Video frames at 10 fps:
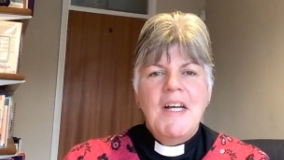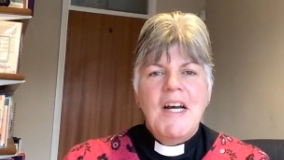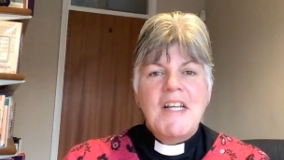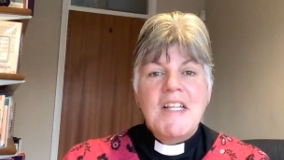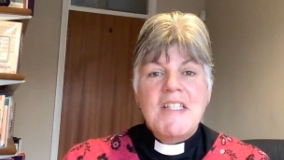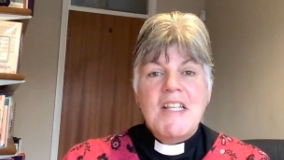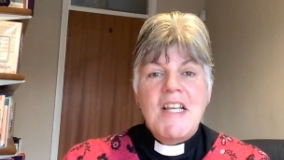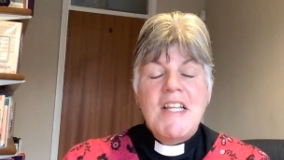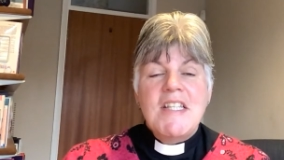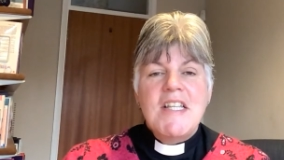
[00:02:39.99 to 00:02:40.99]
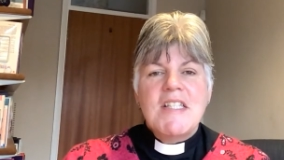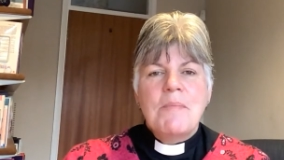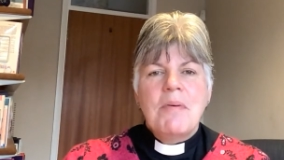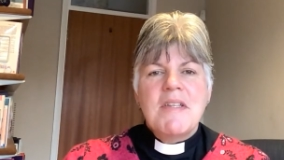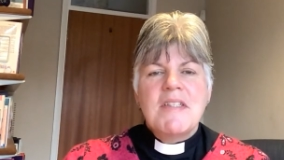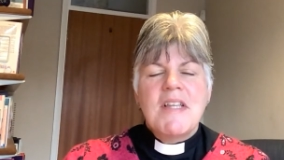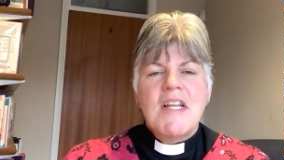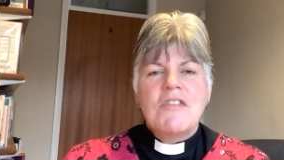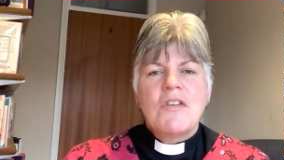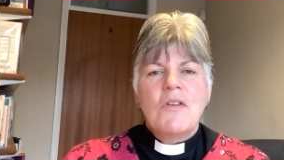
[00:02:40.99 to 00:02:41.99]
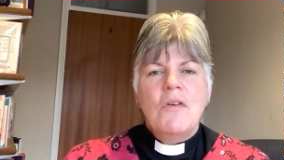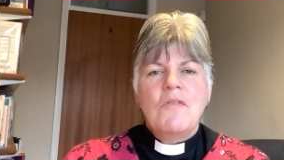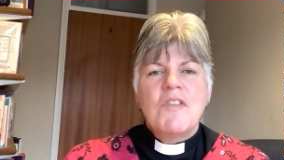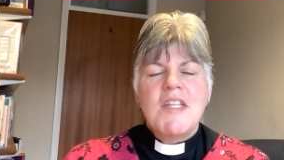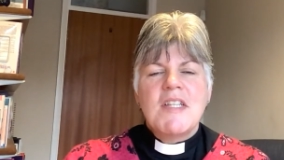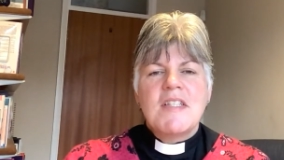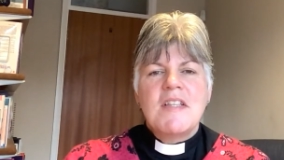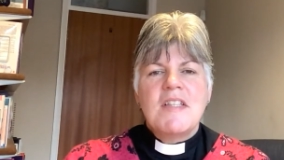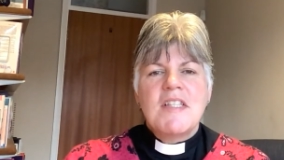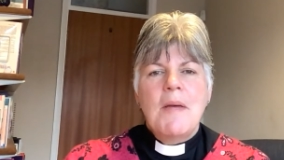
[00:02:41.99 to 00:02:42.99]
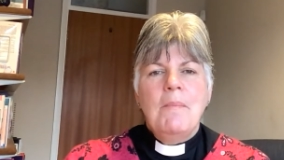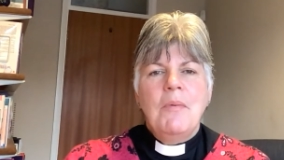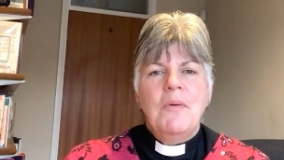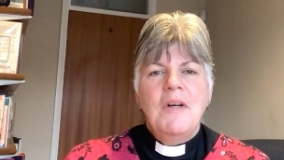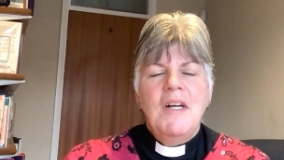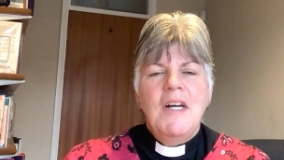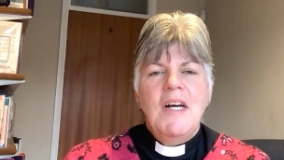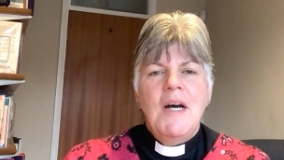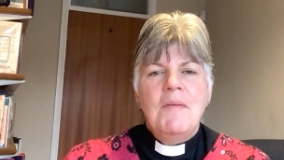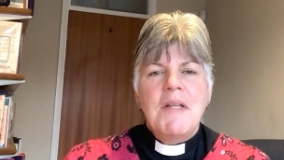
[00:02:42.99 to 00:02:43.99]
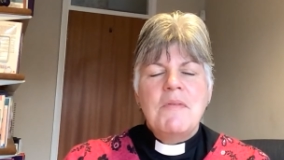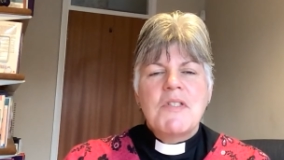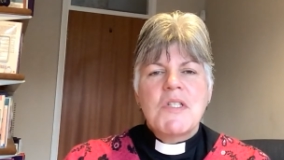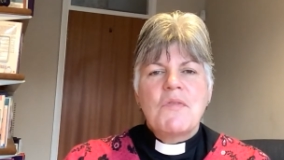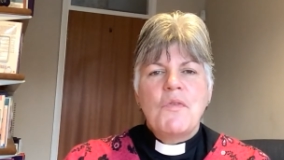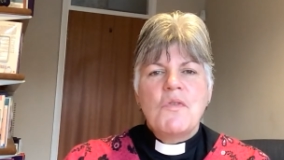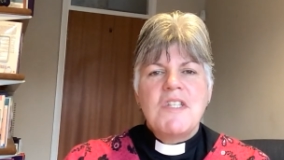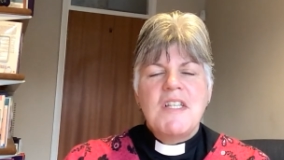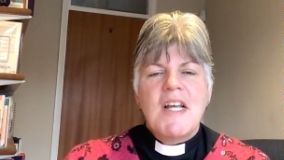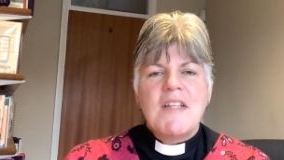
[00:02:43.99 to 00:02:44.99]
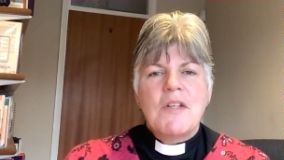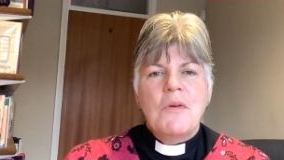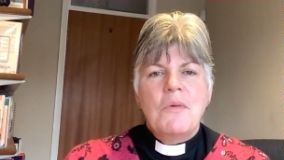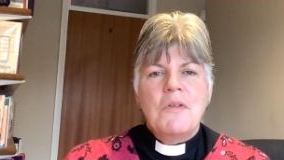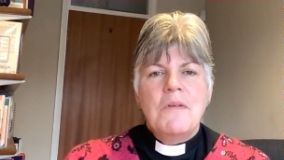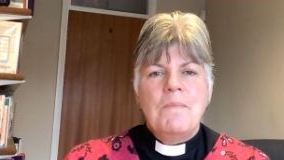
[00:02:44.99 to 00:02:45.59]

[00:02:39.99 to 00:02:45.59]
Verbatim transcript: and is, it is the presentation of Jesus in the temple uh, when he was just 40 days old.